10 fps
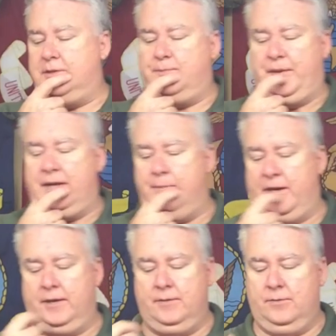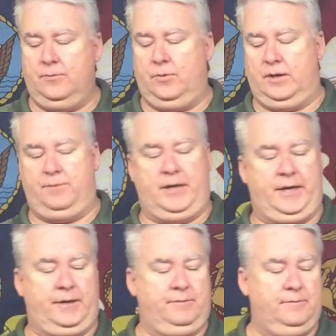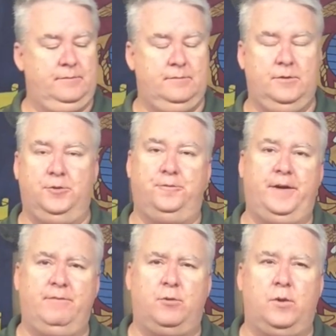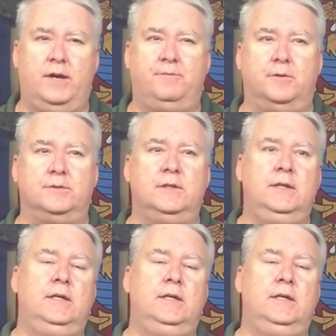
that's becoming one of my new favorite rifles.